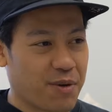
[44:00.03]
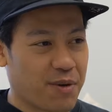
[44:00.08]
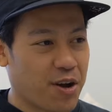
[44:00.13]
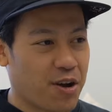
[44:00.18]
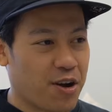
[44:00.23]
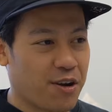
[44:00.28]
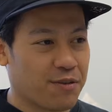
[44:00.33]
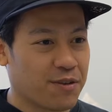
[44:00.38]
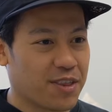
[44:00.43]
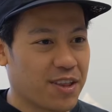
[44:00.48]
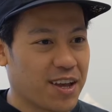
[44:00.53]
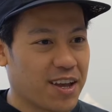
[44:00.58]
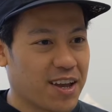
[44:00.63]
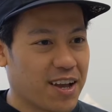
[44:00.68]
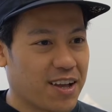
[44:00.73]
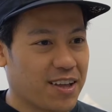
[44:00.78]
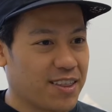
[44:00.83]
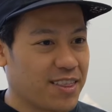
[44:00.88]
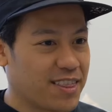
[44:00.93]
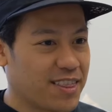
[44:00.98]
coffee. Like,
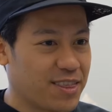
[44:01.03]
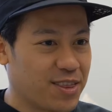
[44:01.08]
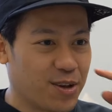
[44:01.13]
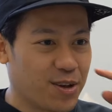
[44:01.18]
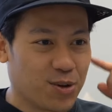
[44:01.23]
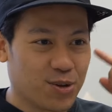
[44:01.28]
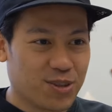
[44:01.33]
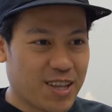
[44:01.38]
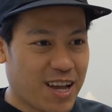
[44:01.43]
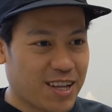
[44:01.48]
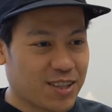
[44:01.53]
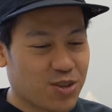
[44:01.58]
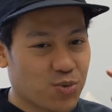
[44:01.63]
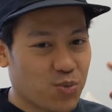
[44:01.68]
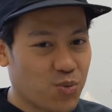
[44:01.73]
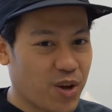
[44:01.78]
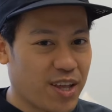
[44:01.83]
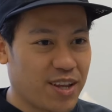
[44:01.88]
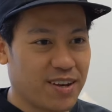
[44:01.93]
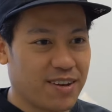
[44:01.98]
that's
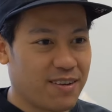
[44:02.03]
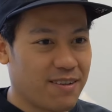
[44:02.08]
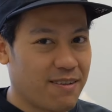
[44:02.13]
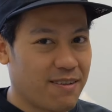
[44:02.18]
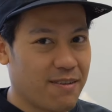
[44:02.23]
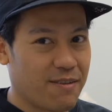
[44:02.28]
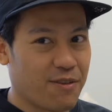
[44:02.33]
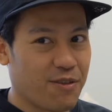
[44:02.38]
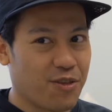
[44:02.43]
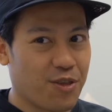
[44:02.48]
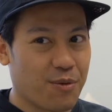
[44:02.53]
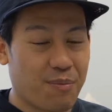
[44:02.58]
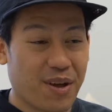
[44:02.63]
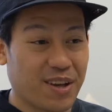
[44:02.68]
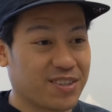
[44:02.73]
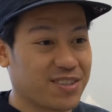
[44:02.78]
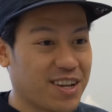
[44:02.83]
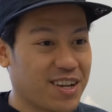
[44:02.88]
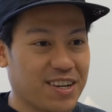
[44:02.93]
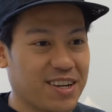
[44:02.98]
when the
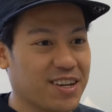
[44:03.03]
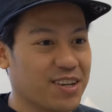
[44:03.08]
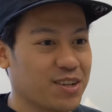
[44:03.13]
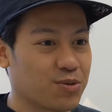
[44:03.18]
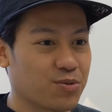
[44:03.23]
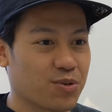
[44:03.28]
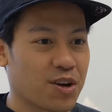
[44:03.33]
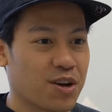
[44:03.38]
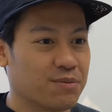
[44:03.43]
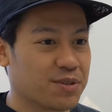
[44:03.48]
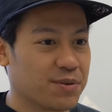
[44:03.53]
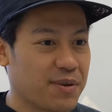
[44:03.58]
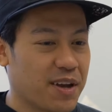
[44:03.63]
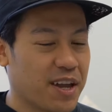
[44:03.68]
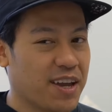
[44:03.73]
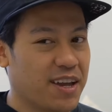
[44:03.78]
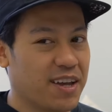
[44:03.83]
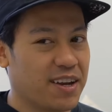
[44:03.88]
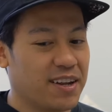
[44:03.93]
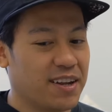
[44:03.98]
best ideas would come to my
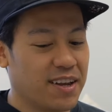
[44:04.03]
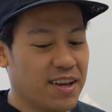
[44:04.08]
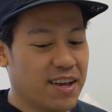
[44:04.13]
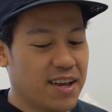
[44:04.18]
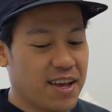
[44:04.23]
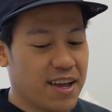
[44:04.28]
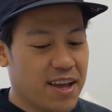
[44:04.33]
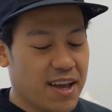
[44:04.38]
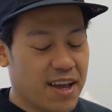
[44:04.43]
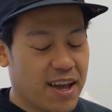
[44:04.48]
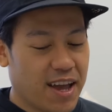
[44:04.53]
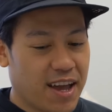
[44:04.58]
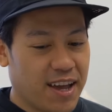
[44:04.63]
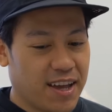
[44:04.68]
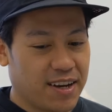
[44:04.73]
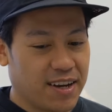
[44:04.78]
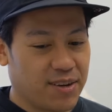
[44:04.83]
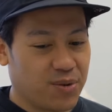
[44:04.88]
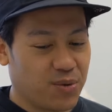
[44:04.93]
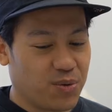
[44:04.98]
head.
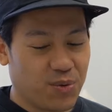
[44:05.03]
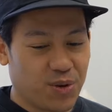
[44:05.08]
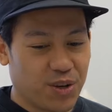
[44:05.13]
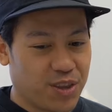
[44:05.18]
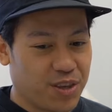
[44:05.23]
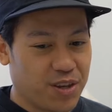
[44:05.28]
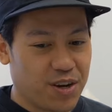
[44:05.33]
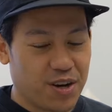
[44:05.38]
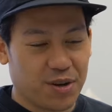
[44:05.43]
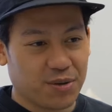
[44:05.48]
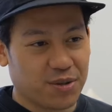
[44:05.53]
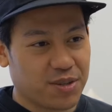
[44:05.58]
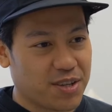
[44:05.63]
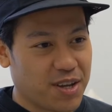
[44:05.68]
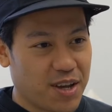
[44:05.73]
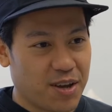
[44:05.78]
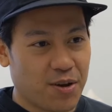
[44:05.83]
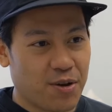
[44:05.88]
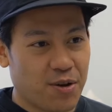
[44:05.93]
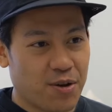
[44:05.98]
And with, you know,
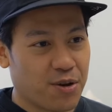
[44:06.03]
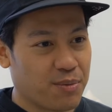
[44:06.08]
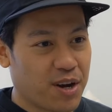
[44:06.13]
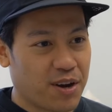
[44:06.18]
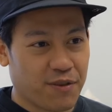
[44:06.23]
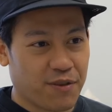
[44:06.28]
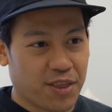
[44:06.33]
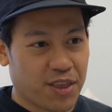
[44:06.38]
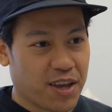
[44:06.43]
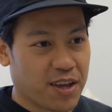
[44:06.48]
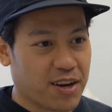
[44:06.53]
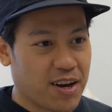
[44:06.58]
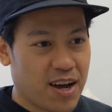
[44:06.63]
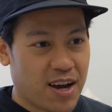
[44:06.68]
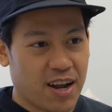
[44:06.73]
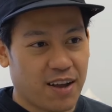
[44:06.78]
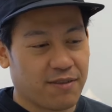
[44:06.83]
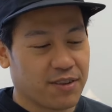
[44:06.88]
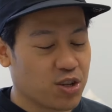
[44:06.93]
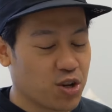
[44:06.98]
staying home and everything, not
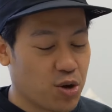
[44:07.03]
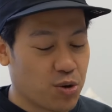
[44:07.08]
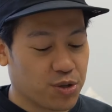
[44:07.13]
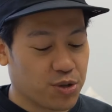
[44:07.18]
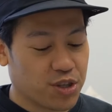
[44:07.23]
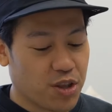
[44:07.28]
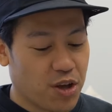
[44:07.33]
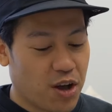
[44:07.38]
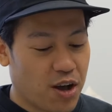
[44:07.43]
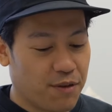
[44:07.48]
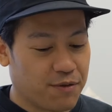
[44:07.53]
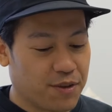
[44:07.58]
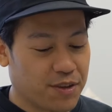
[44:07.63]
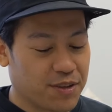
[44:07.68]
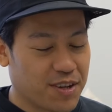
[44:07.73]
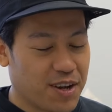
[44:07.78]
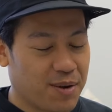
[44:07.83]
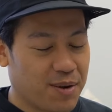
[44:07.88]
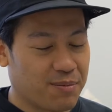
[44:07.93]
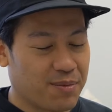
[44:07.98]
having to go into the
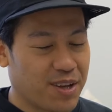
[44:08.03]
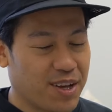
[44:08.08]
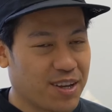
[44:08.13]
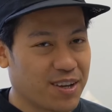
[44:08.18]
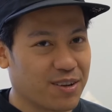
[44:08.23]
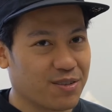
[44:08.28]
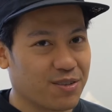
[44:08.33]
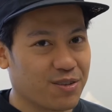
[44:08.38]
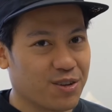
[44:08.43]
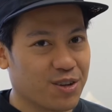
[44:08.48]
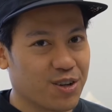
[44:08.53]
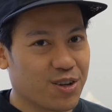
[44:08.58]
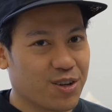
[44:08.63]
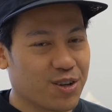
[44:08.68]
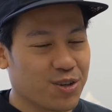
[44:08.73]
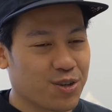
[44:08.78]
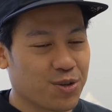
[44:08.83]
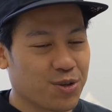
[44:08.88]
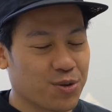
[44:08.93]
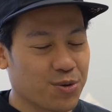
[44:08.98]
office, I'm like
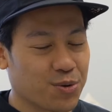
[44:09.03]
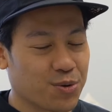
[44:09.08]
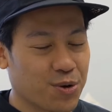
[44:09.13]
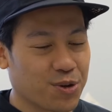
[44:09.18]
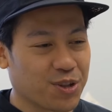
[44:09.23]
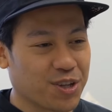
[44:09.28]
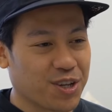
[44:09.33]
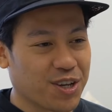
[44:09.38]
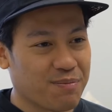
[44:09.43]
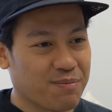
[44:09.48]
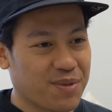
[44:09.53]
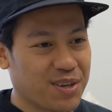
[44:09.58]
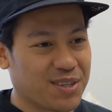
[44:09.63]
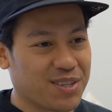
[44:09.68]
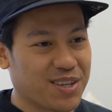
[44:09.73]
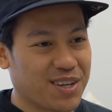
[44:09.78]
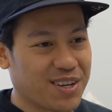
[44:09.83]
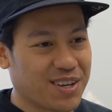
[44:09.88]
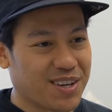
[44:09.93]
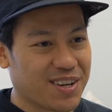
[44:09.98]
sorely
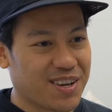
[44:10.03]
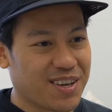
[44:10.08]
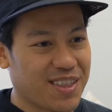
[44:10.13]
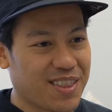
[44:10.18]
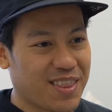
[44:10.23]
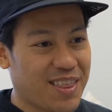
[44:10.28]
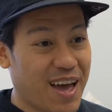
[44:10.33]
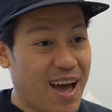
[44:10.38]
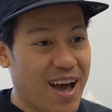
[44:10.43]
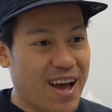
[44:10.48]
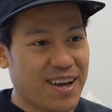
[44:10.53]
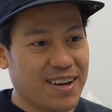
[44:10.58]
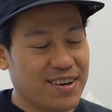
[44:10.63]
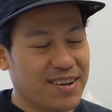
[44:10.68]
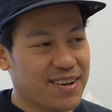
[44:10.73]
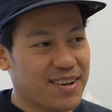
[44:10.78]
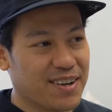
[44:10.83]
missing that